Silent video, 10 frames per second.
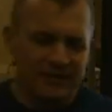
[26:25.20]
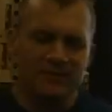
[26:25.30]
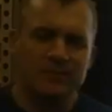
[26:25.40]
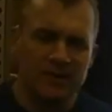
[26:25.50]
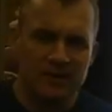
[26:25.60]

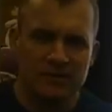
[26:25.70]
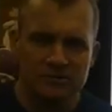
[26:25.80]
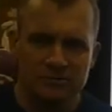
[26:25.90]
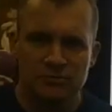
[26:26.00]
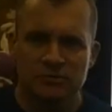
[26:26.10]
into my
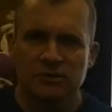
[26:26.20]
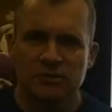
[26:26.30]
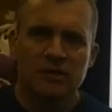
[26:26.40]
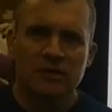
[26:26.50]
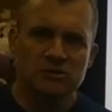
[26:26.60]
customers.
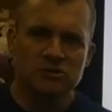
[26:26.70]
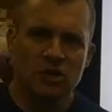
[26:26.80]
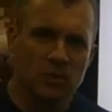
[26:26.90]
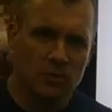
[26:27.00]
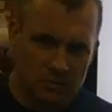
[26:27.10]

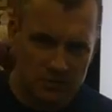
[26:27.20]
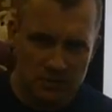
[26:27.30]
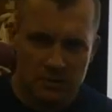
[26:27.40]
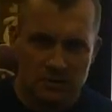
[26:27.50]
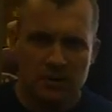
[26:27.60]
Don't.
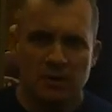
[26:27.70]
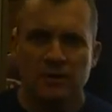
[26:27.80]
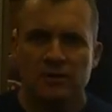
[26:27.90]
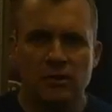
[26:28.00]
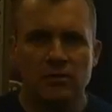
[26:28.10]

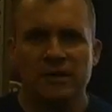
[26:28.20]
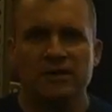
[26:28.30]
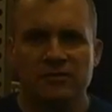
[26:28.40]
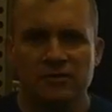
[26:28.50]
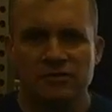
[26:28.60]
The only
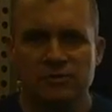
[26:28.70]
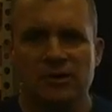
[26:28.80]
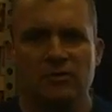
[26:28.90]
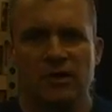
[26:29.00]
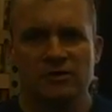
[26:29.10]
activity should be
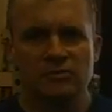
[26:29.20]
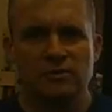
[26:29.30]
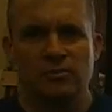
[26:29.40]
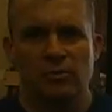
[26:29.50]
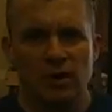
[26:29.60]
interaction
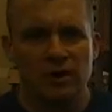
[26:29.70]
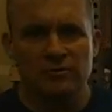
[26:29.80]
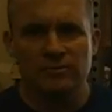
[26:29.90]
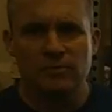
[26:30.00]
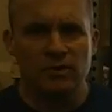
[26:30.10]
with your
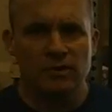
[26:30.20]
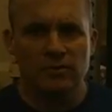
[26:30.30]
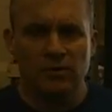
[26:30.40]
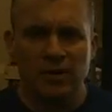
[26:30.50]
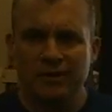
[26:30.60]

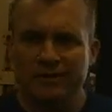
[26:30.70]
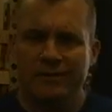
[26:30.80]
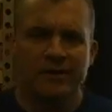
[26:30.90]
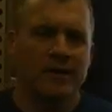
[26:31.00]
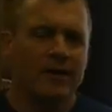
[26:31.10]
product,
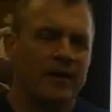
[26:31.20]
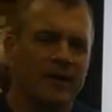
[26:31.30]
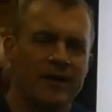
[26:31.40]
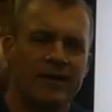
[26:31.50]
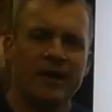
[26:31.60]

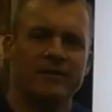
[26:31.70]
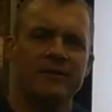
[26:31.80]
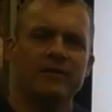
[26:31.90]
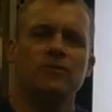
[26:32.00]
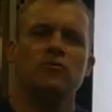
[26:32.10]
and I cannot
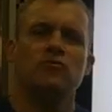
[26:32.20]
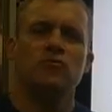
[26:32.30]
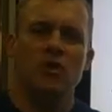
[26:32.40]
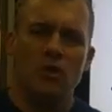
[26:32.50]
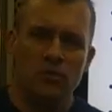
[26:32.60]
tell you
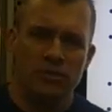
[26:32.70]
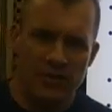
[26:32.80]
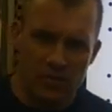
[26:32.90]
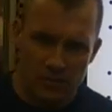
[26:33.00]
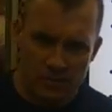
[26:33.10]
no
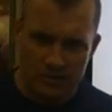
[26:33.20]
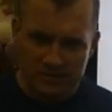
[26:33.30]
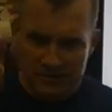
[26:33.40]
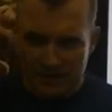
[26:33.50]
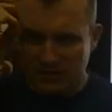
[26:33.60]
theater
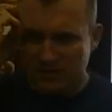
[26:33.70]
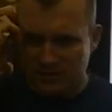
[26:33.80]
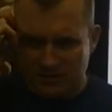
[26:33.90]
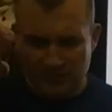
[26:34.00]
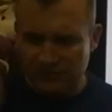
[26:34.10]

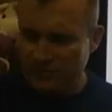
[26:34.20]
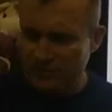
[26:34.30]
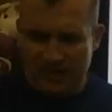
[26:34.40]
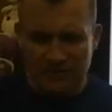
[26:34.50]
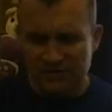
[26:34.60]
presentations. You have
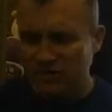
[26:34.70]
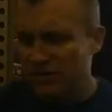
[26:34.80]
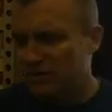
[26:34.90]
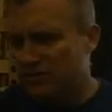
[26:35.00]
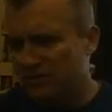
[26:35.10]
10
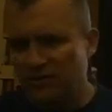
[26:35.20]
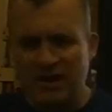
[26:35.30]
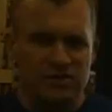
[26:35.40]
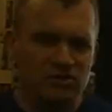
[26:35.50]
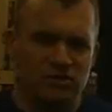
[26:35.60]
chairs,
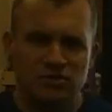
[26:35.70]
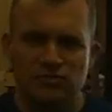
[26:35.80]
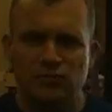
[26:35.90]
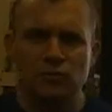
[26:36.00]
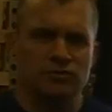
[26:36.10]
8 chairs,
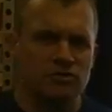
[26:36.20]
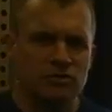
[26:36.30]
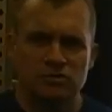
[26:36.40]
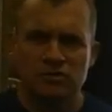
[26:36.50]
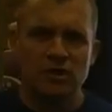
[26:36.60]
4
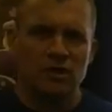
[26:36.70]
chairs,